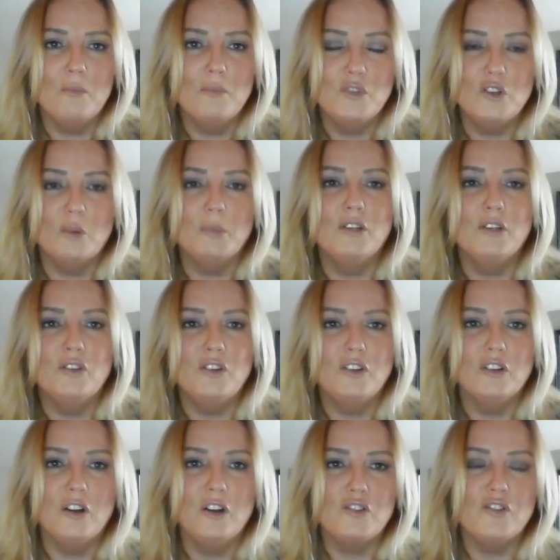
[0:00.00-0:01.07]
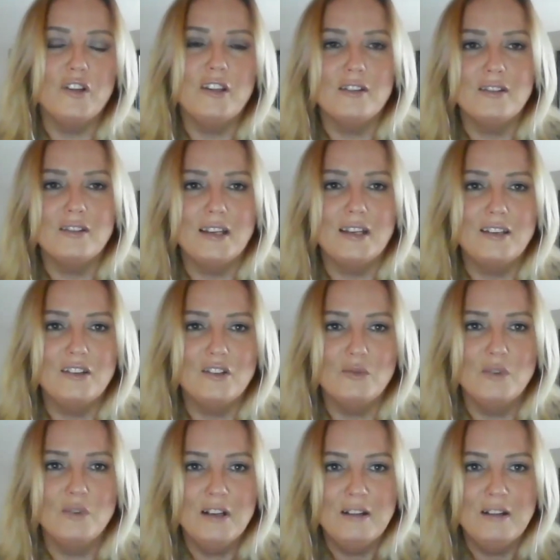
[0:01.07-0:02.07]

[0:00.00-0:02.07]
Dublin, who are treating this like, you know,